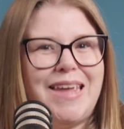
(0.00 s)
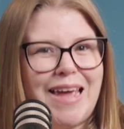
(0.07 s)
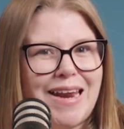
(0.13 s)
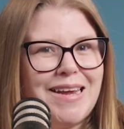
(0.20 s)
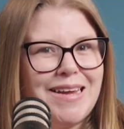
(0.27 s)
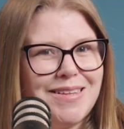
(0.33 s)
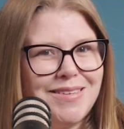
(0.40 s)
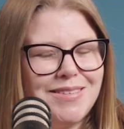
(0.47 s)

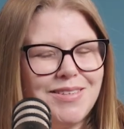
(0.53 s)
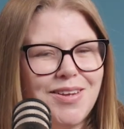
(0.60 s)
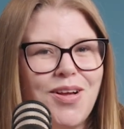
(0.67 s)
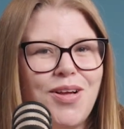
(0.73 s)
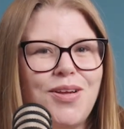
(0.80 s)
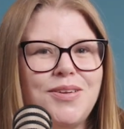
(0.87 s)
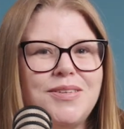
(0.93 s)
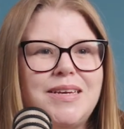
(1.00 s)
getting
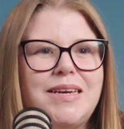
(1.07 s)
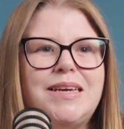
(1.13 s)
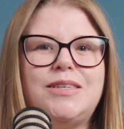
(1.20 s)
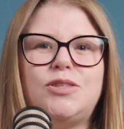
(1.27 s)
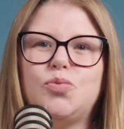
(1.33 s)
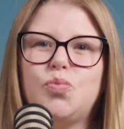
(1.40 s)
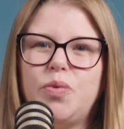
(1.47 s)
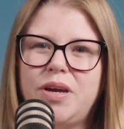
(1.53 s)
installed,
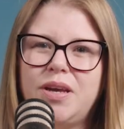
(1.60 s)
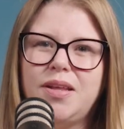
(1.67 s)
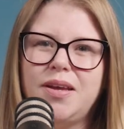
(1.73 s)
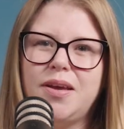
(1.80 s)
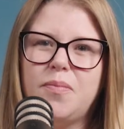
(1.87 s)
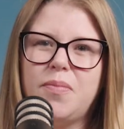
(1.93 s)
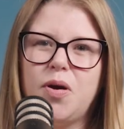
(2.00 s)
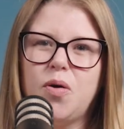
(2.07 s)
it's
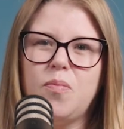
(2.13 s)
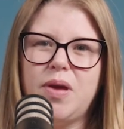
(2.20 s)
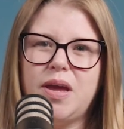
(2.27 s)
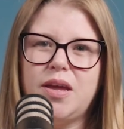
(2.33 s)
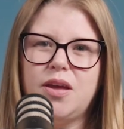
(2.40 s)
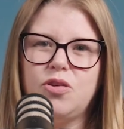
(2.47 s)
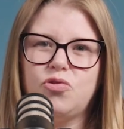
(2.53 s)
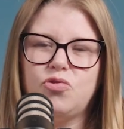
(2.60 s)
really about
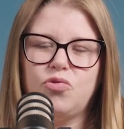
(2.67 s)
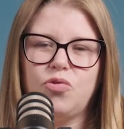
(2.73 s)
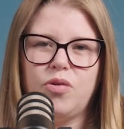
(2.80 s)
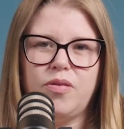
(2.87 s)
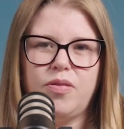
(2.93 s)
making sure